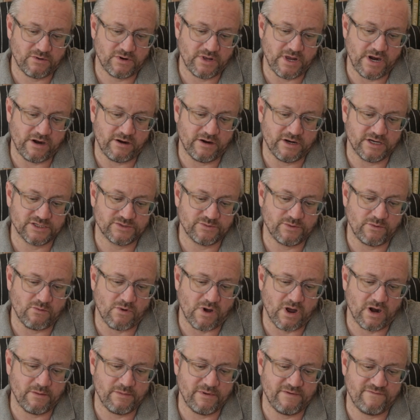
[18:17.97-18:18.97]
what are the areas we
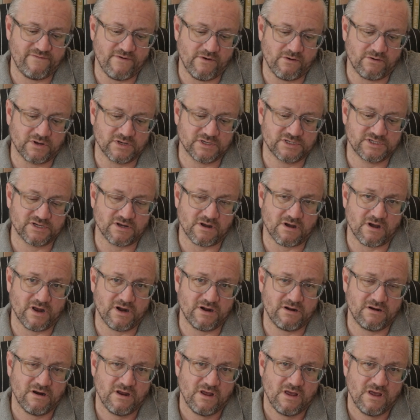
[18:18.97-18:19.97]
want to be focused
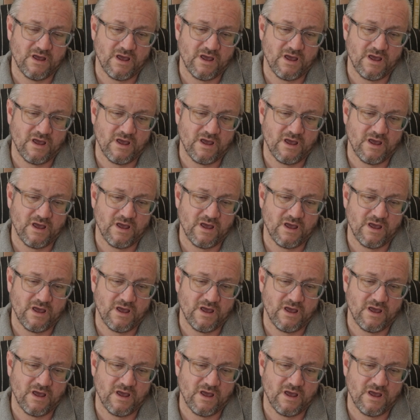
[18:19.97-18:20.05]
on.